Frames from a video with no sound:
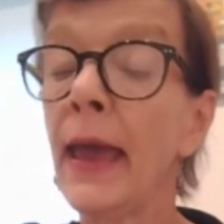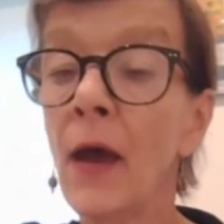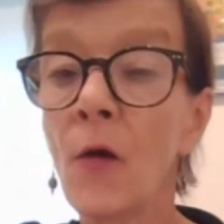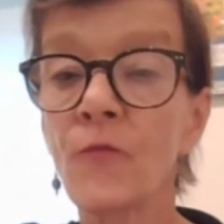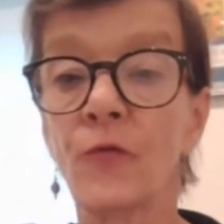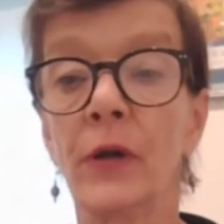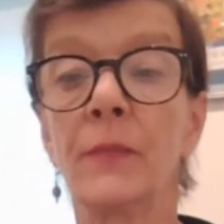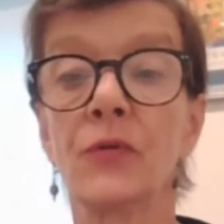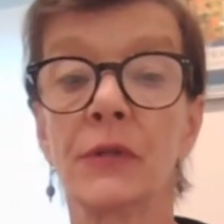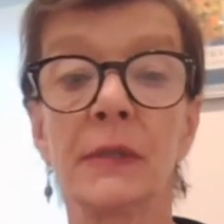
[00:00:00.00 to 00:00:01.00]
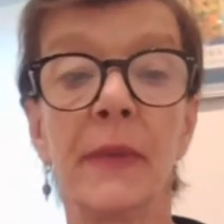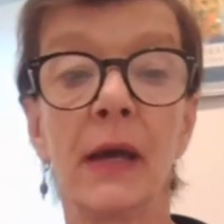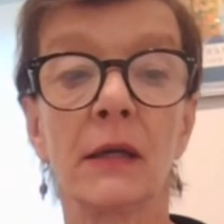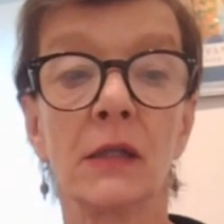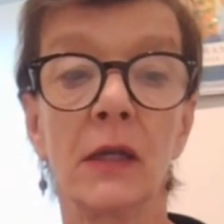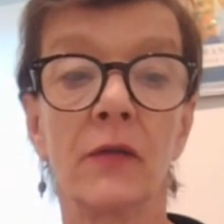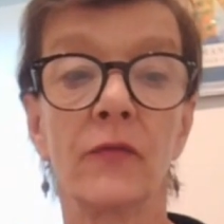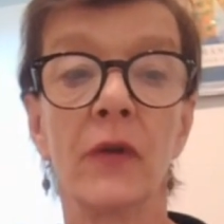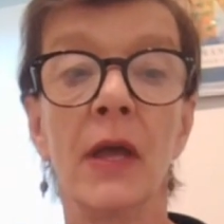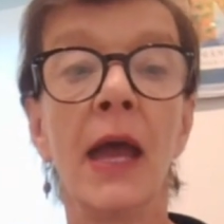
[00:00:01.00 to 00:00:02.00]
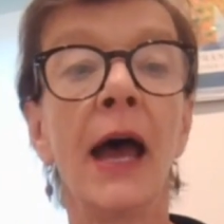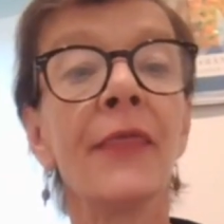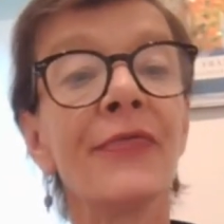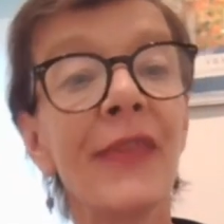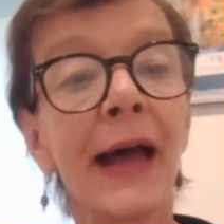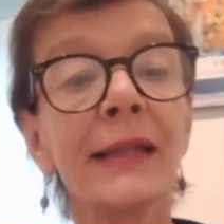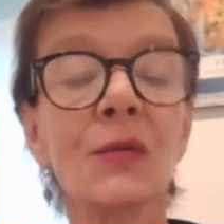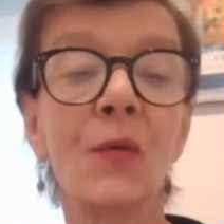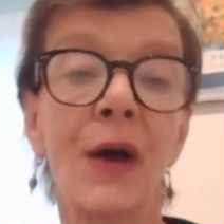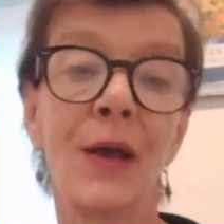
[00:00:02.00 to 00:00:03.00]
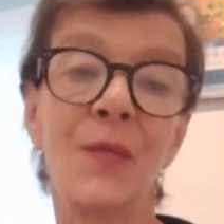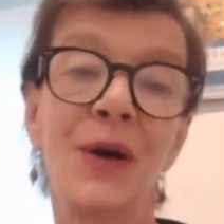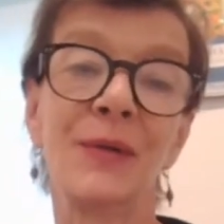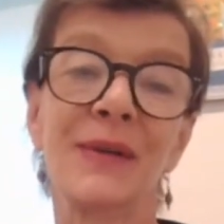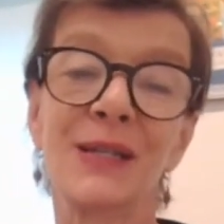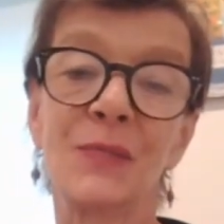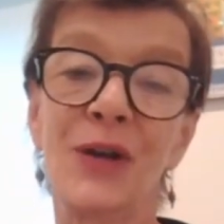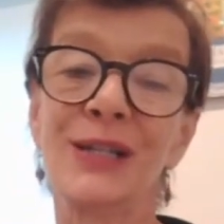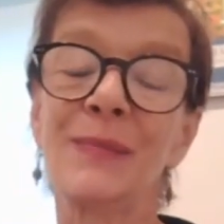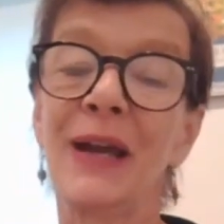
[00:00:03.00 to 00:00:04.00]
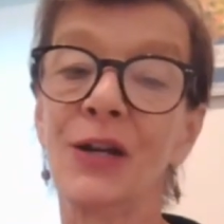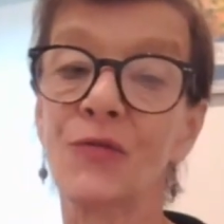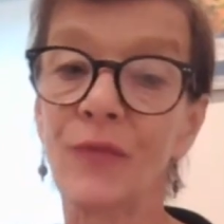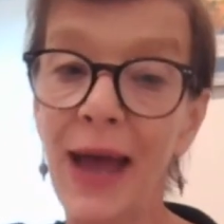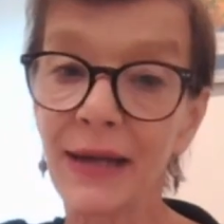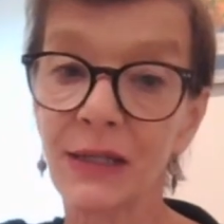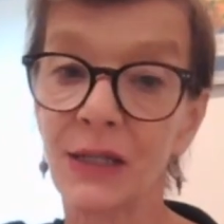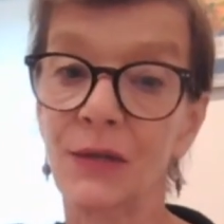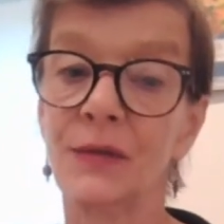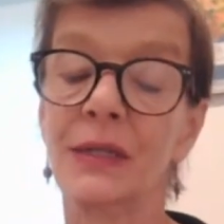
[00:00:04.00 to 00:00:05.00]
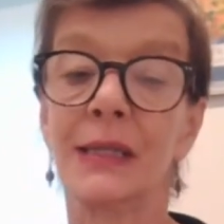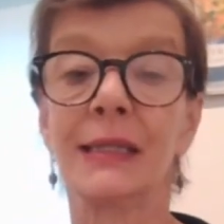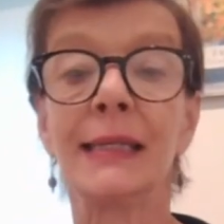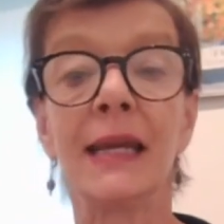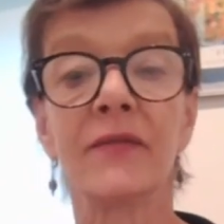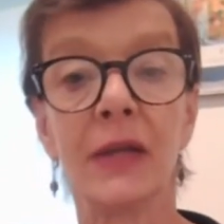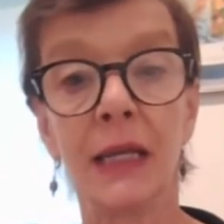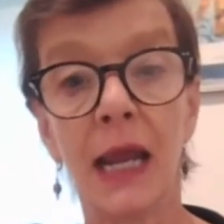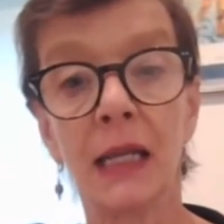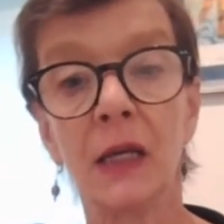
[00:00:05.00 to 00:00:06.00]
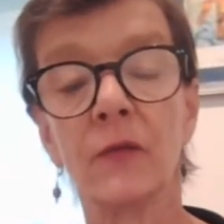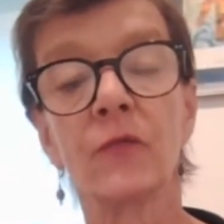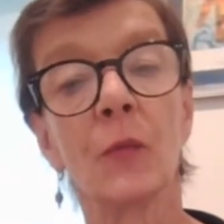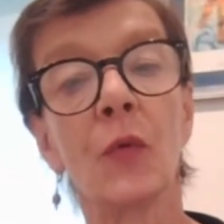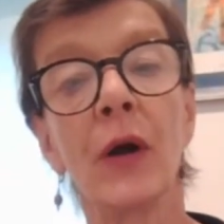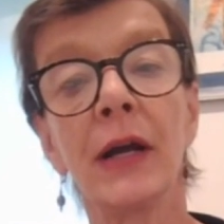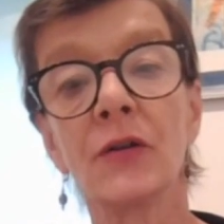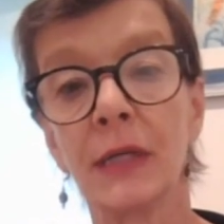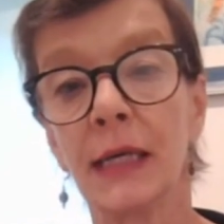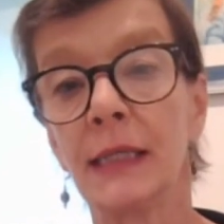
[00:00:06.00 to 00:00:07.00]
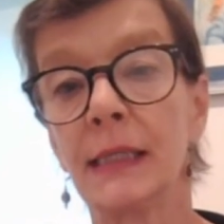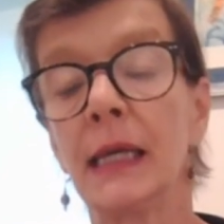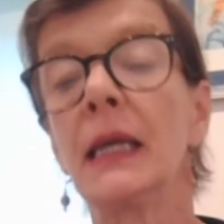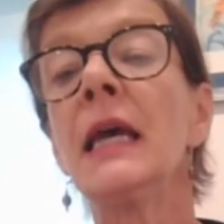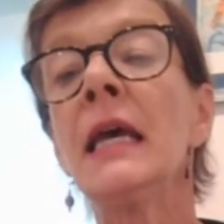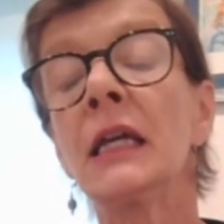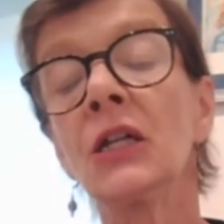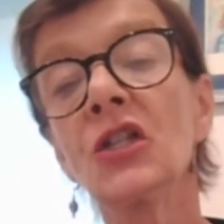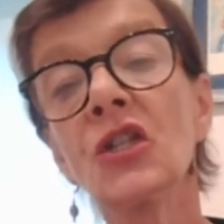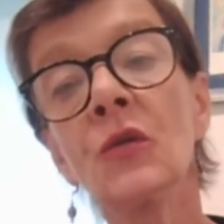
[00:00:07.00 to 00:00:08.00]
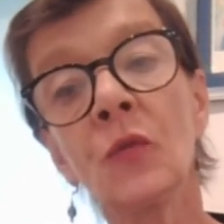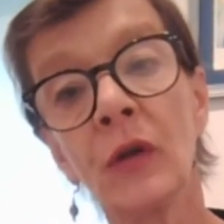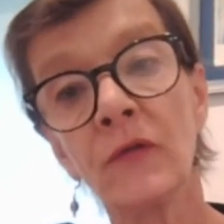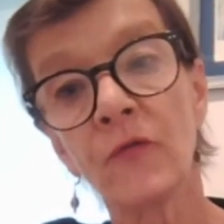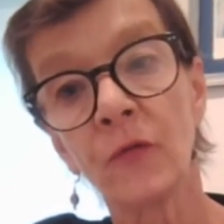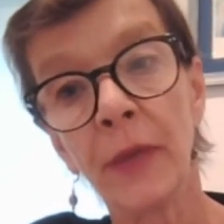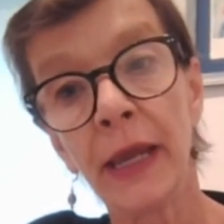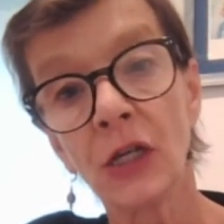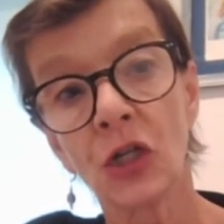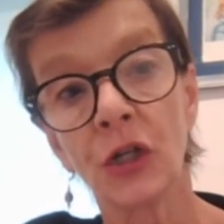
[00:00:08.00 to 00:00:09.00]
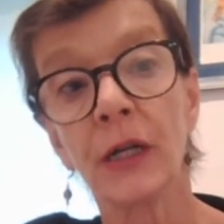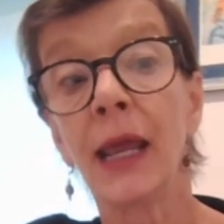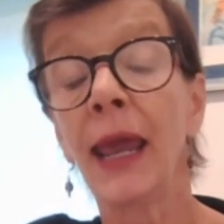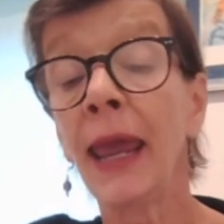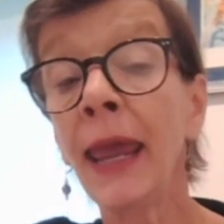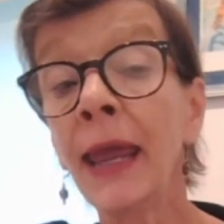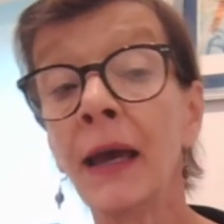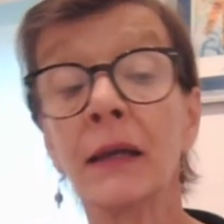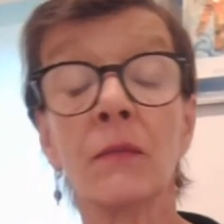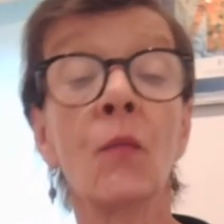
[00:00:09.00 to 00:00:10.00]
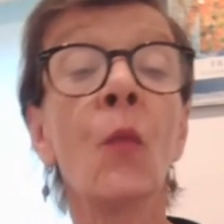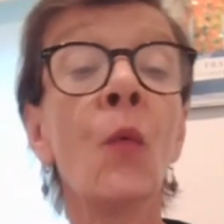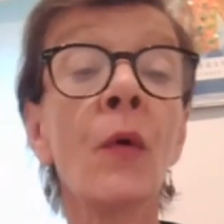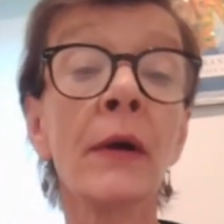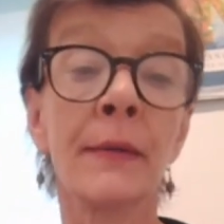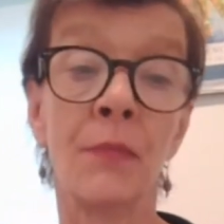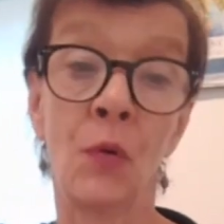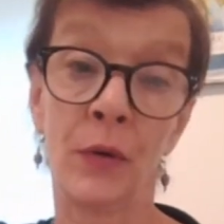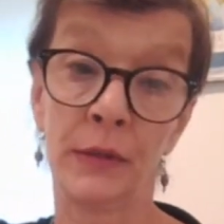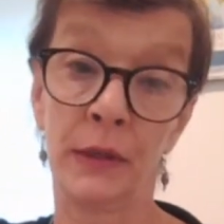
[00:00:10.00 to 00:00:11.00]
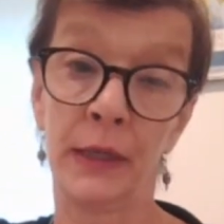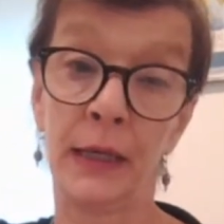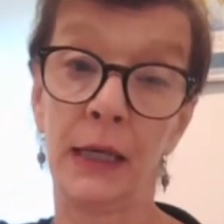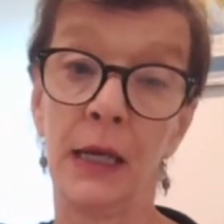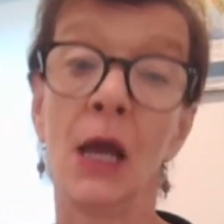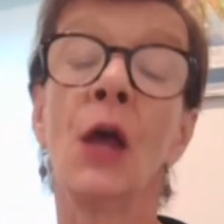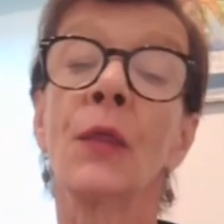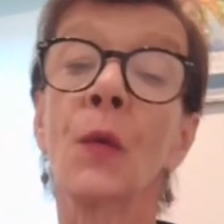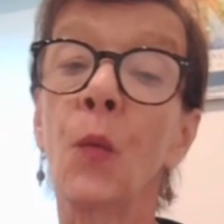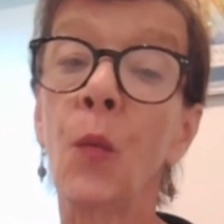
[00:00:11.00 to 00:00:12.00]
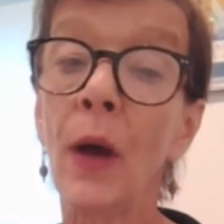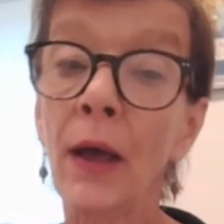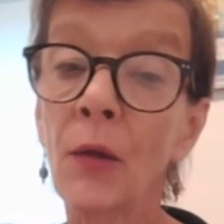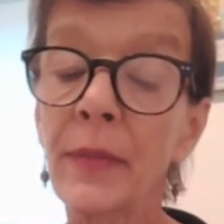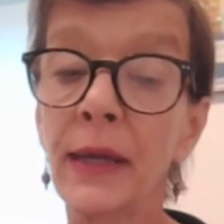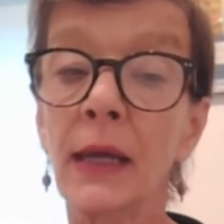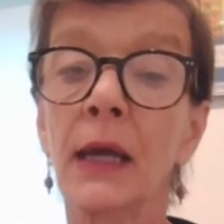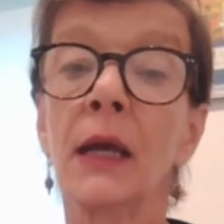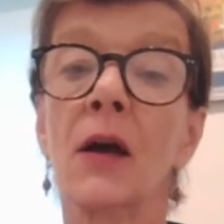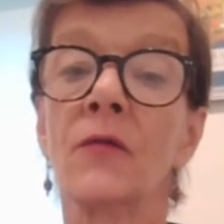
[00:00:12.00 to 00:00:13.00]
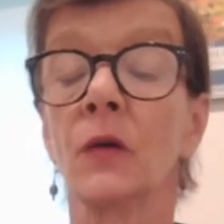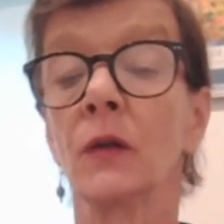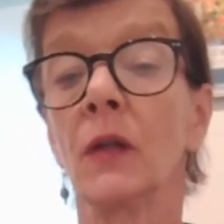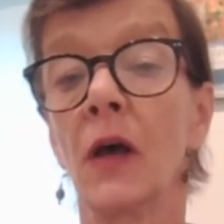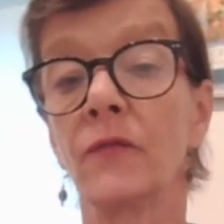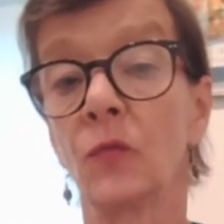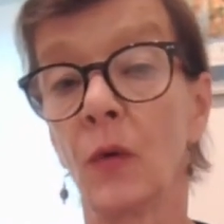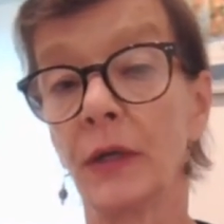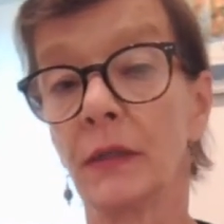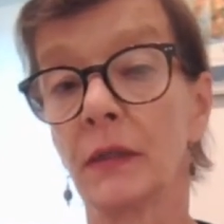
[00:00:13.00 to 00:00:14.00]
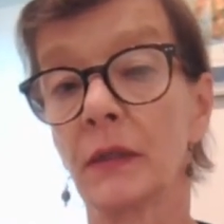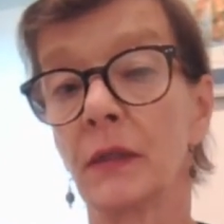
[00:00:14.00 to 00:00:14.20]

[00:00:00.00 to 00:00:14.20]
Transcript: every perspective. And that's why I want to express my gratitude to the state of Connecticut for prioritizing consumer information and, more importantly, the well-being of our loved ones.